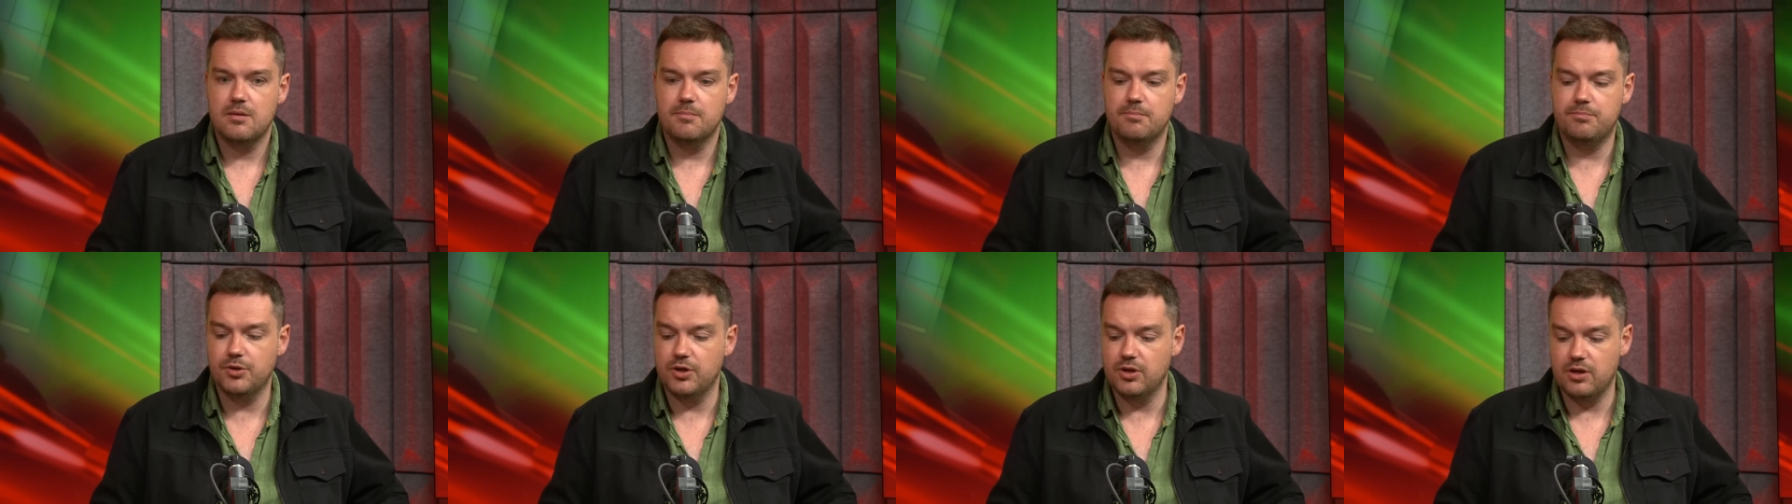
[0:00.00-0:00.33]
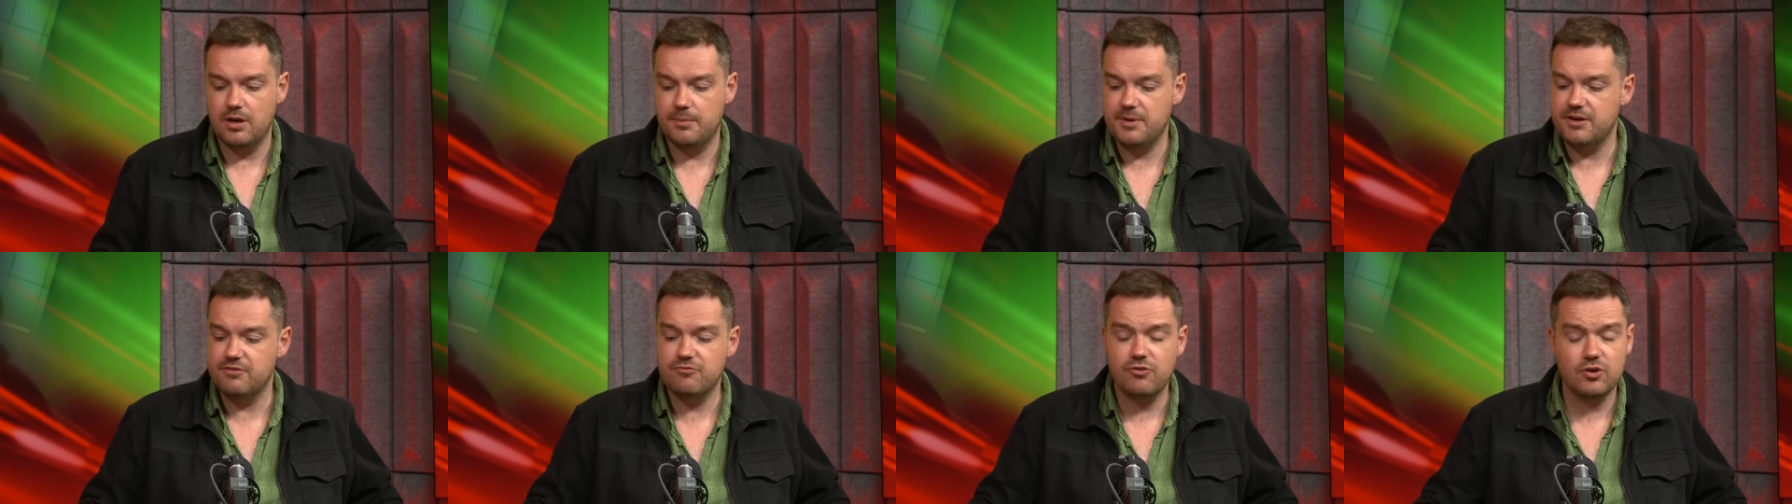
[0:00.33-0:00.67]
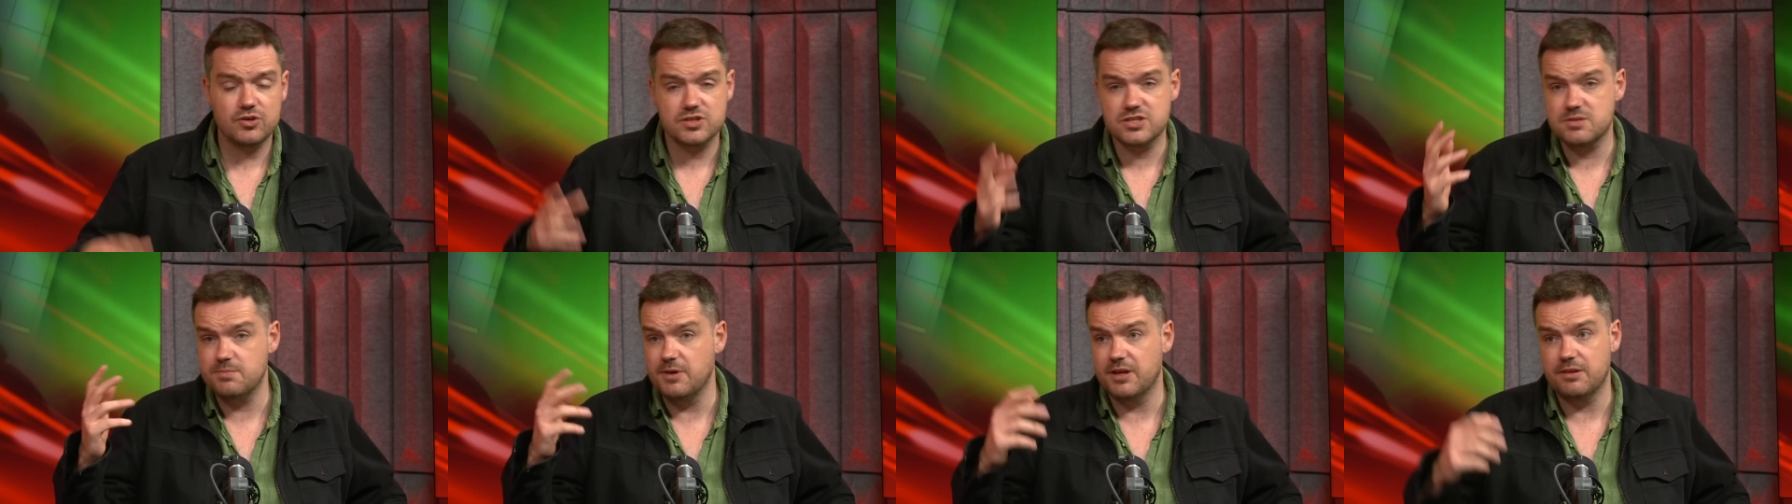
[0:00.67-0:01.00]
But, I mean,
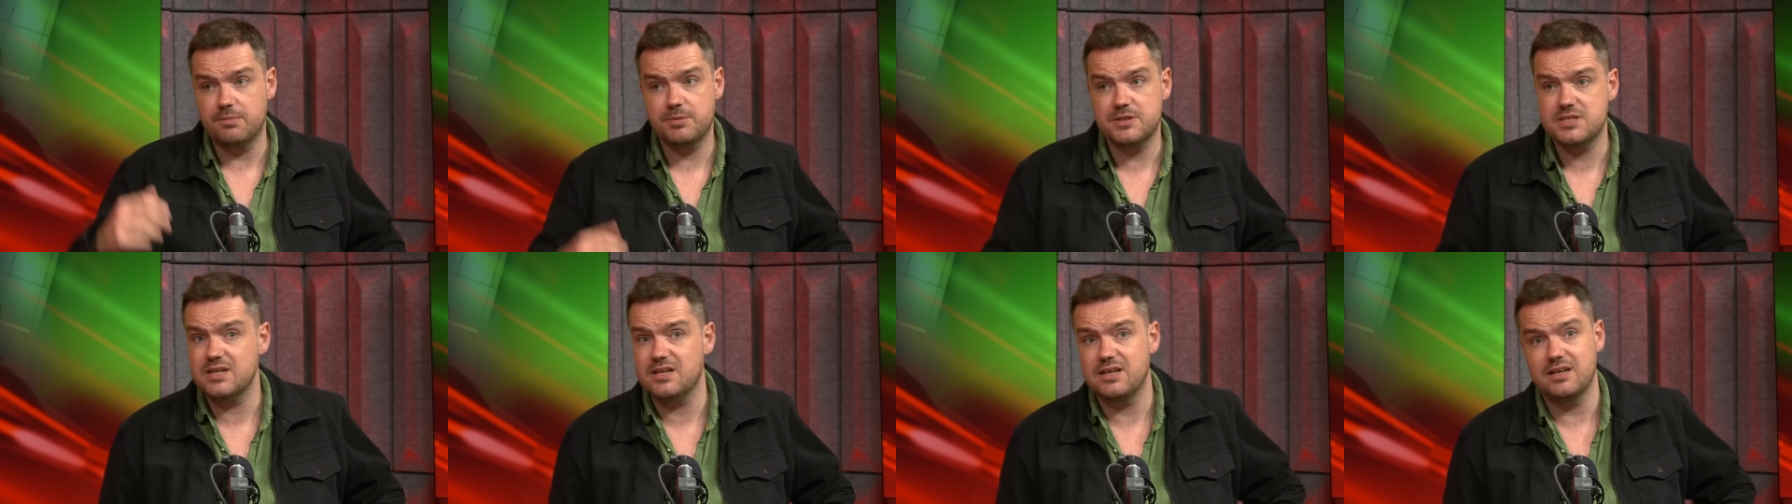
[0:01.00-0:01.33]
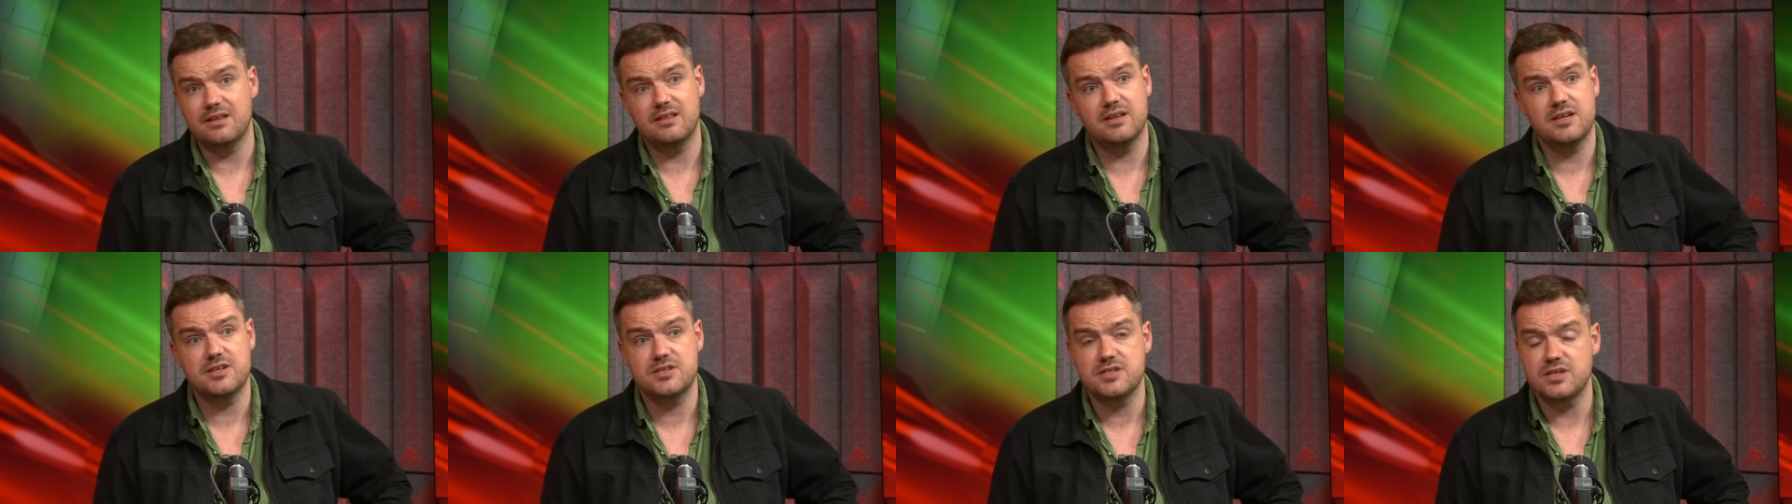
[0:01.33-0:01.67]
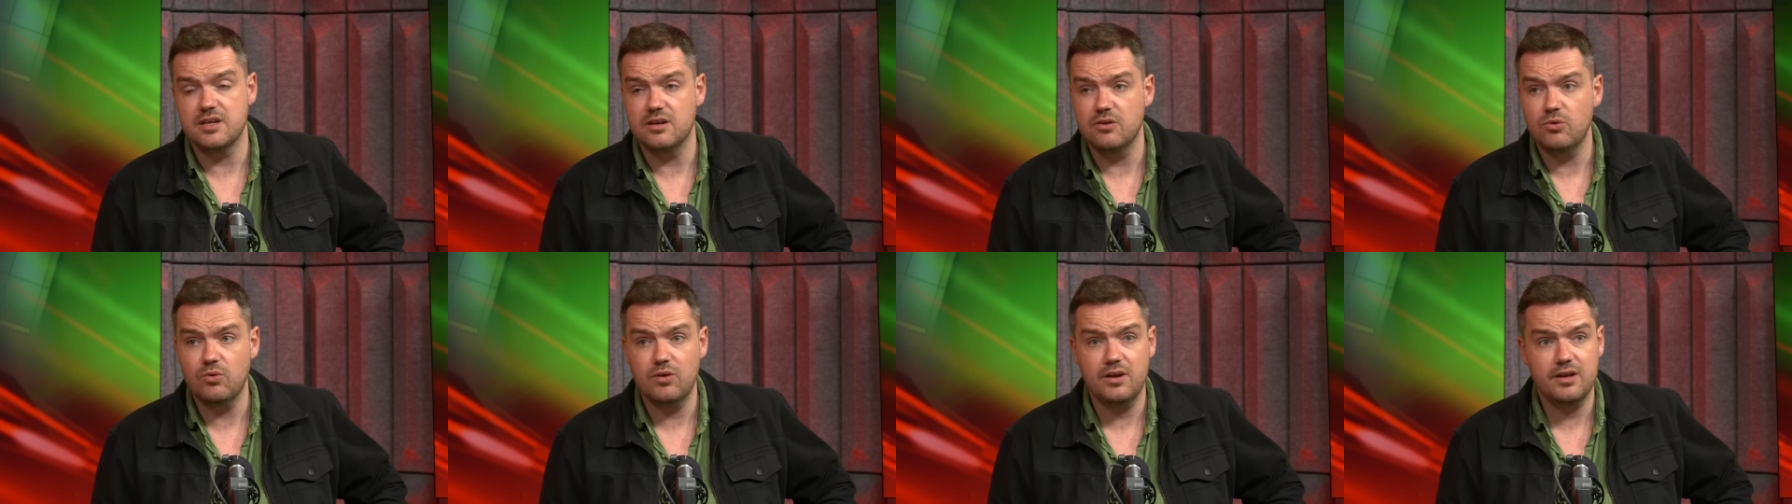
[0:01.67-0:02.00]
Ross Smith, particularly this
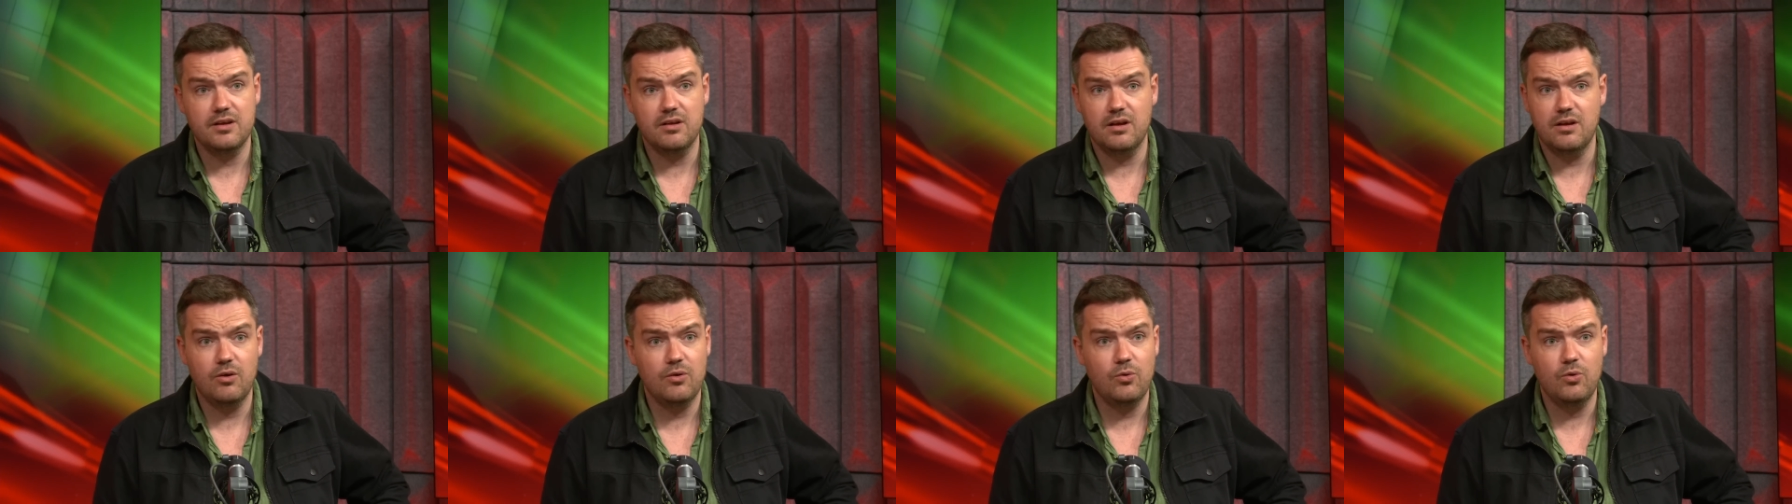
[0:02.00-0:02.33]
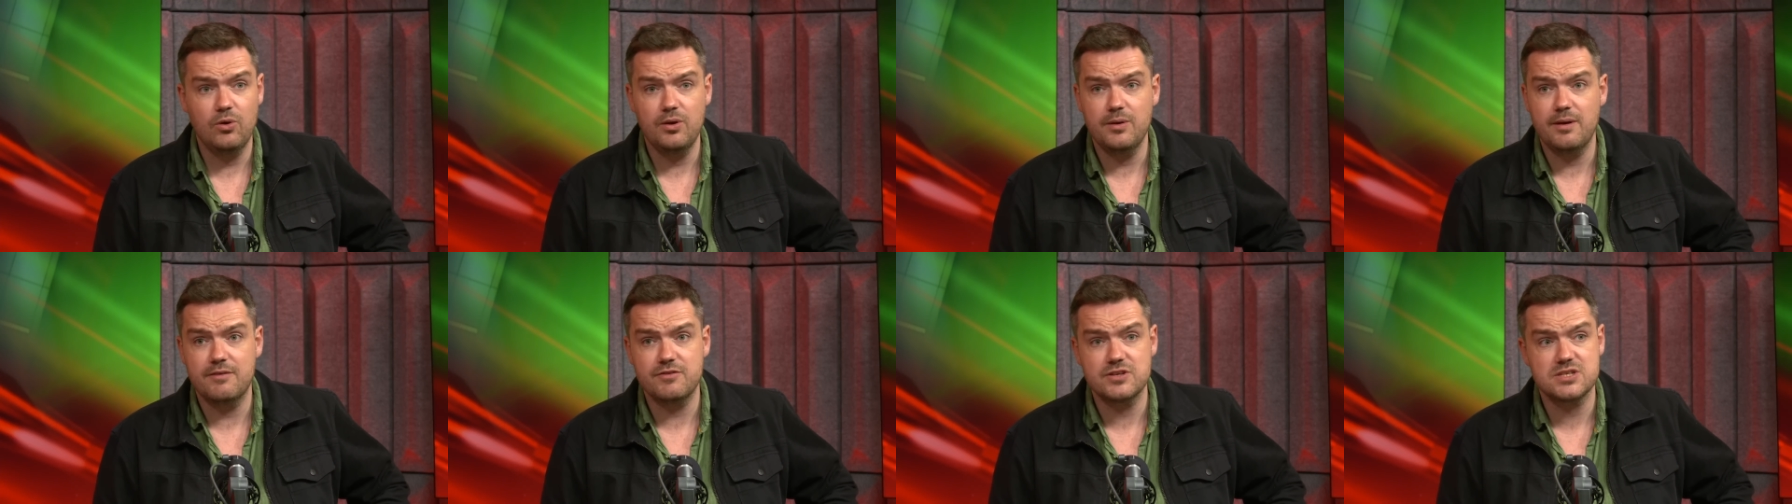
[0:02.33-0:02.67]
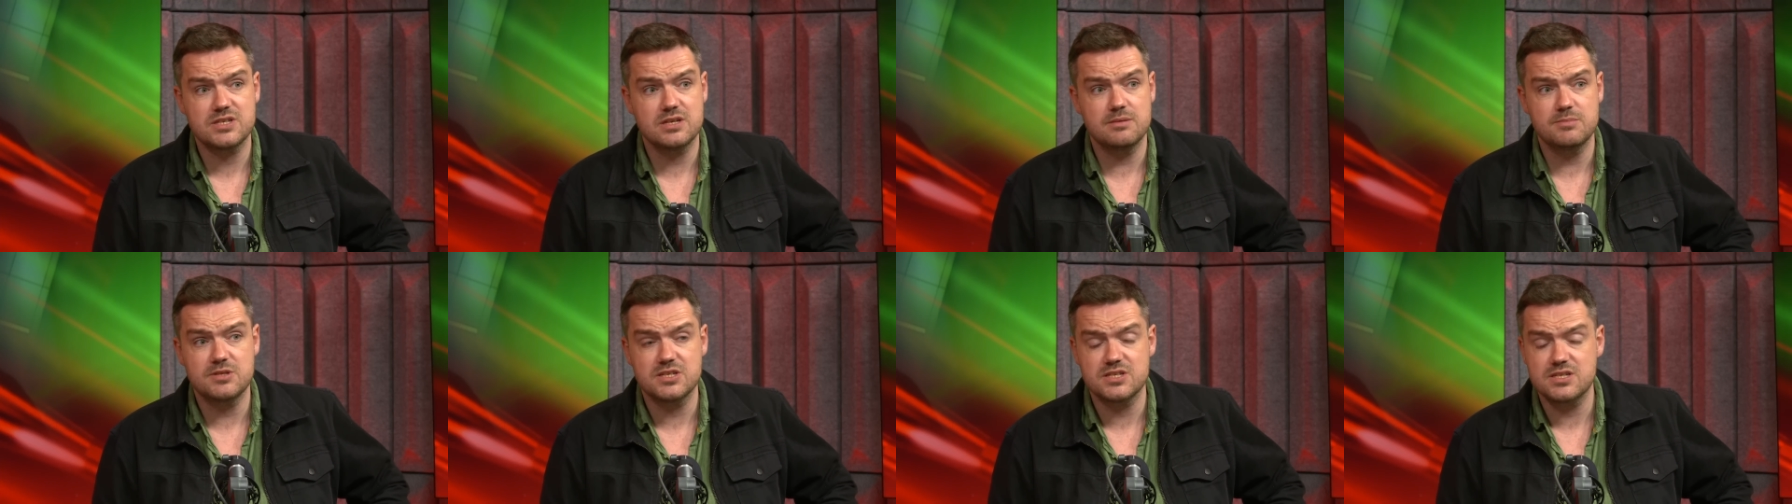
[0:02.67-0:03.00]
year, all you ever
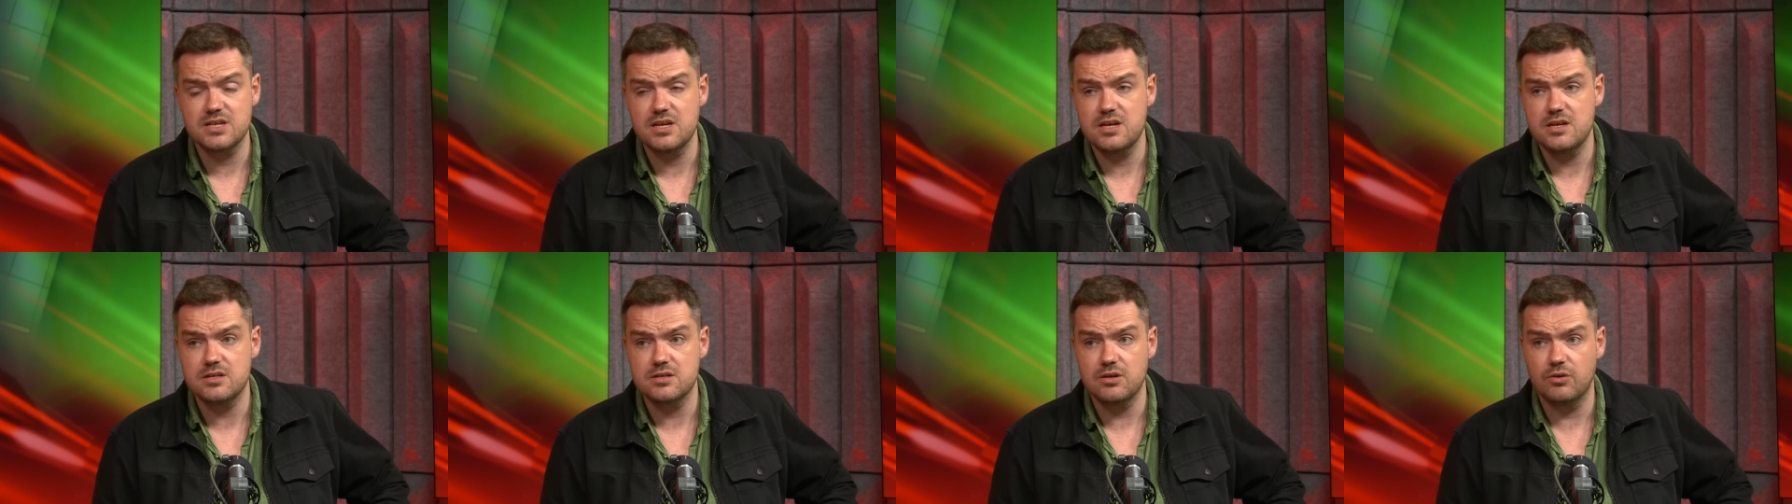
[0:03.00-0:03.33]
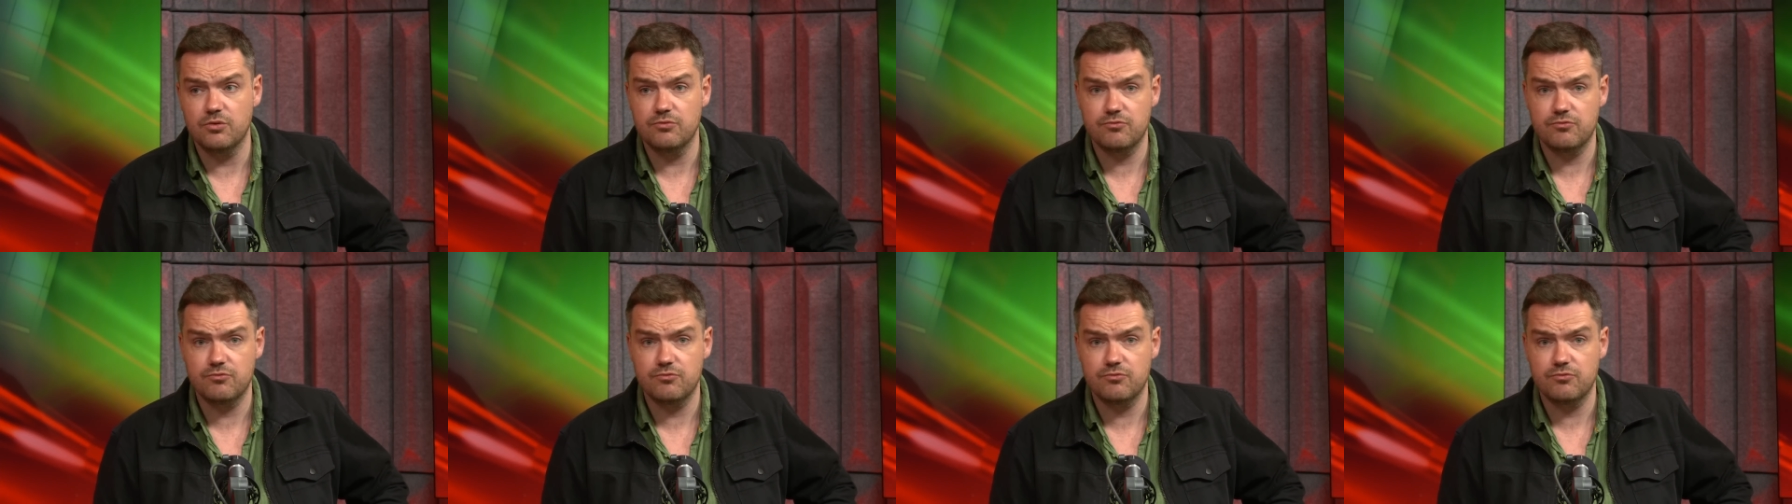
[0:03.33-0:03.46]
seem to see is,